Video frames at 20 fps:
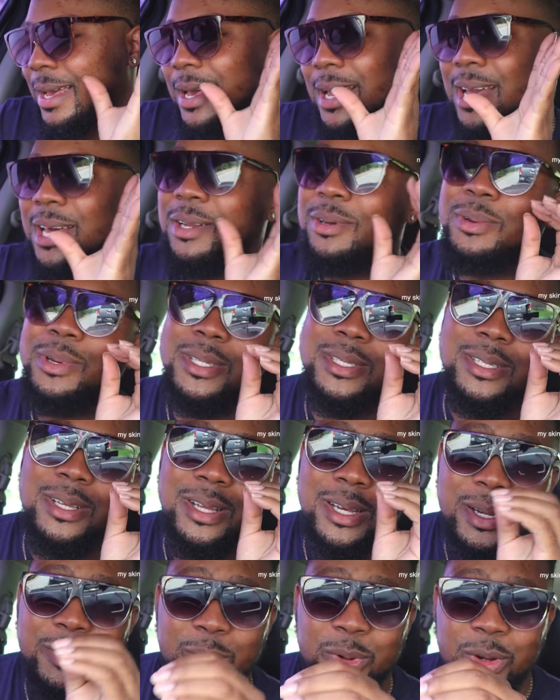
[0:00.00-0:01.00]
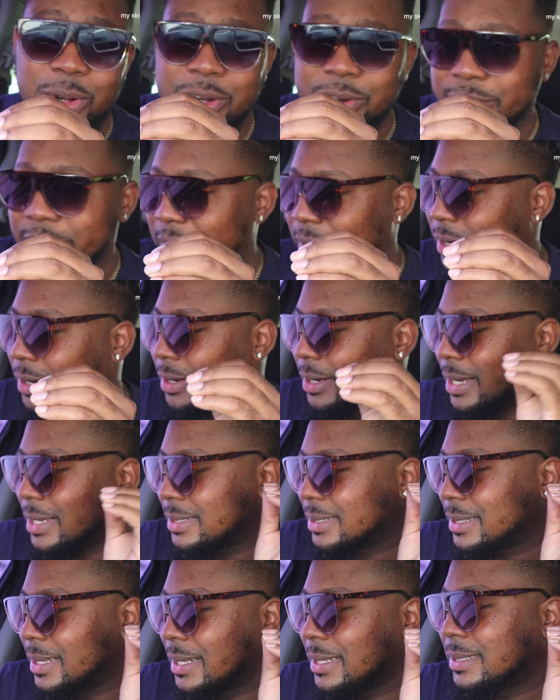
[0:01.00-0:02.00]
I don't wanna sound like a broken record. I
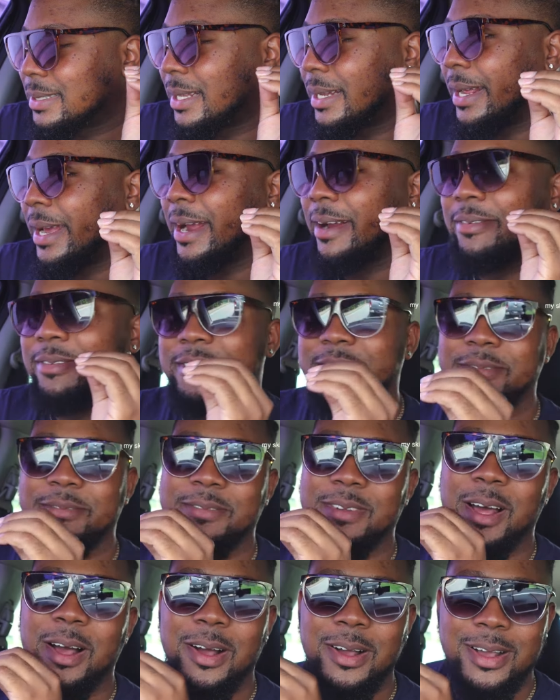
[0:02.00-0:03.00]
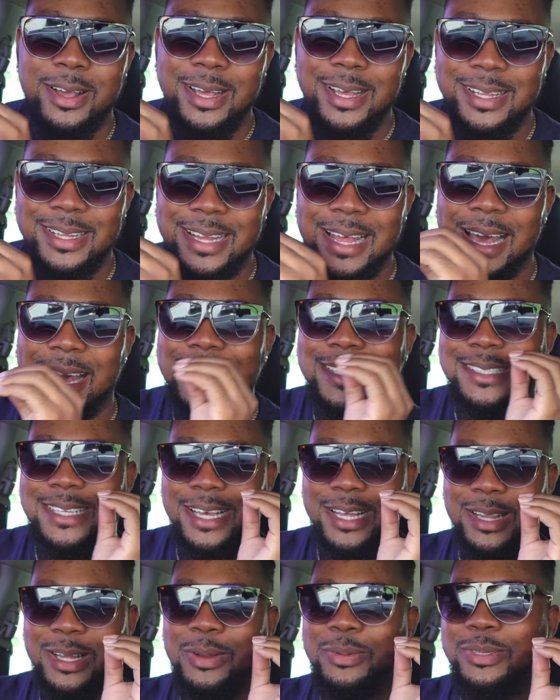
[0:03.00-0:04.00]
say this in every vlog that I
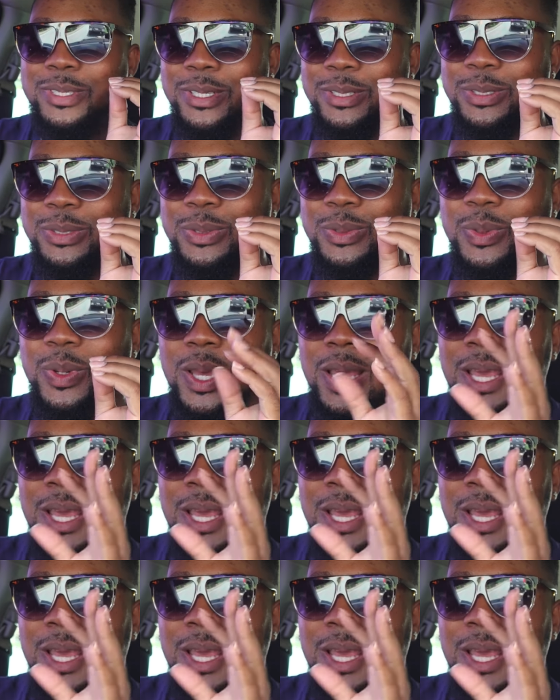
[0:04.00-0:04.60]
take long to do.